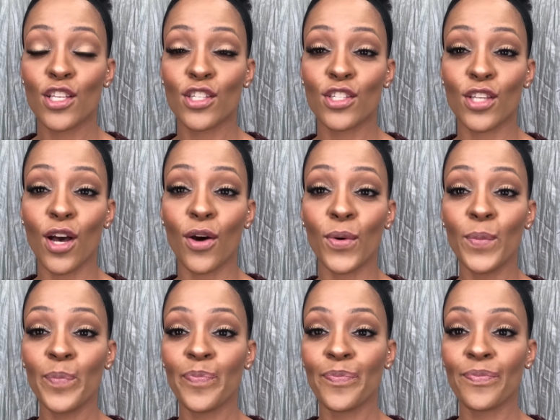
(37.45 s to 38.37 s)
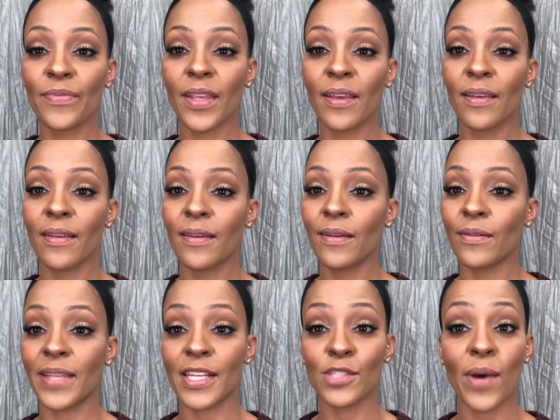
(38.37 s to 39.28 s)
So
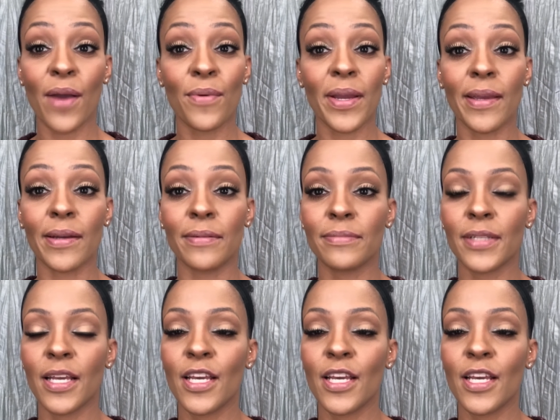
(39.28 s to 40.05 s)
that's why we're here.